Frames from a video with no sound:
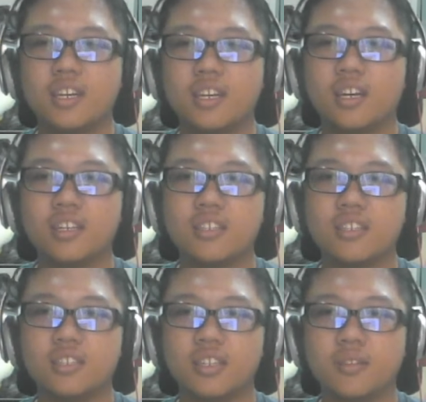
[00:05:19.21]

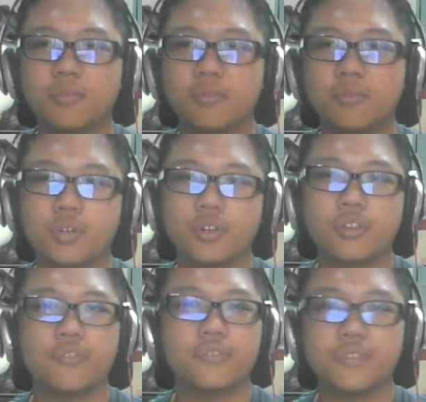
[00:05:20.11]
the
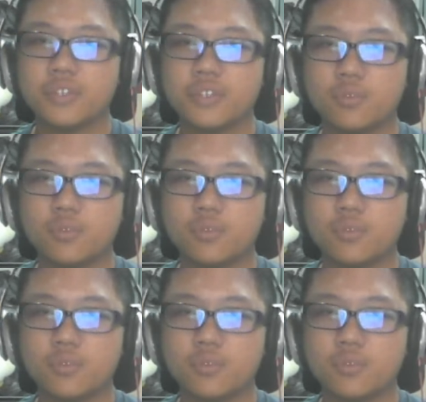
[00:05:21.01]
Birth of Evil,